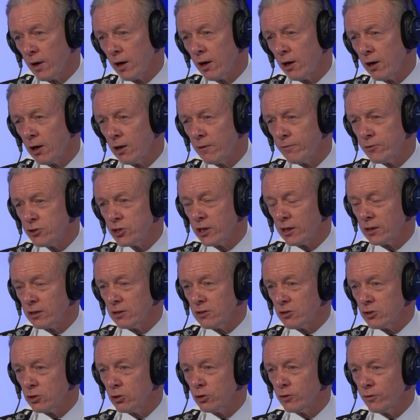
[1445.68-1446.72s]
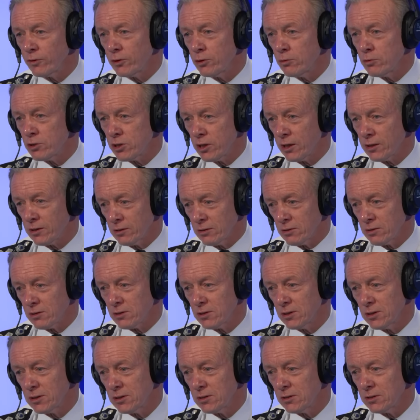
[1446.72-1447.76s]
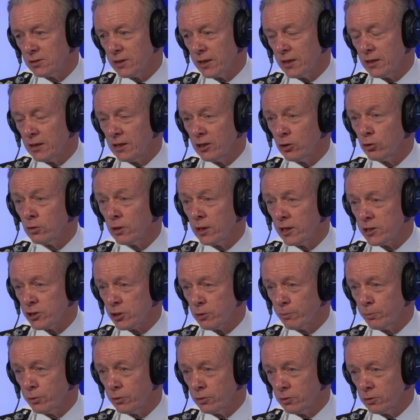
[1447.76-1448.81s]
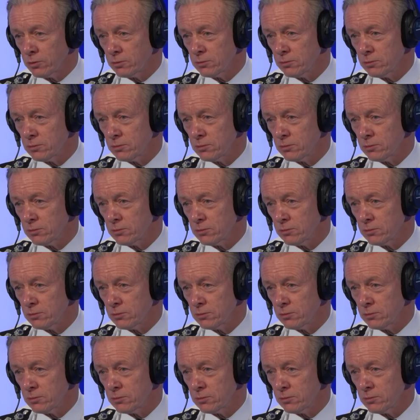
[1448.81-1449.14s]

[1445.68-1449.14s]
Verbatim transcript: half a seconds, those few seconds, they need all our support.